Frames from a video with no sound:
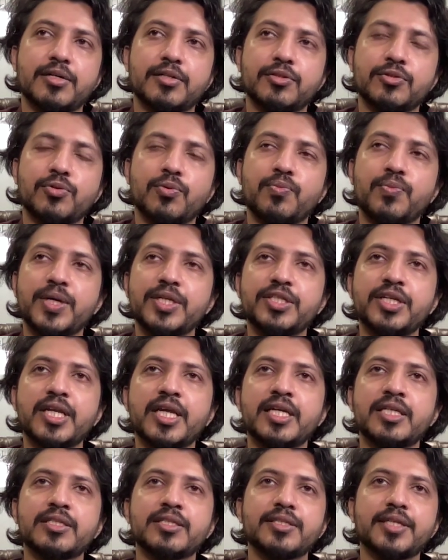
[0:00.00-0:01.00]
so
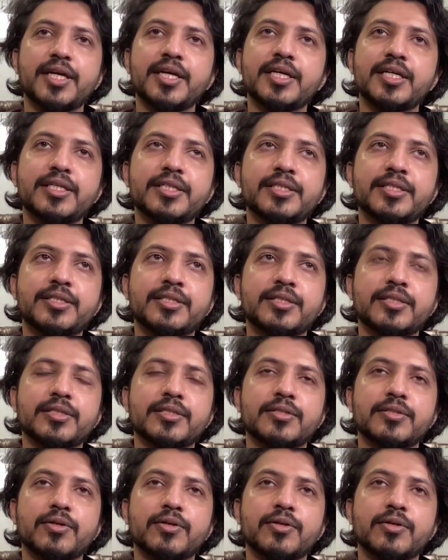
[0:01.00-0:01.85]
vigilance is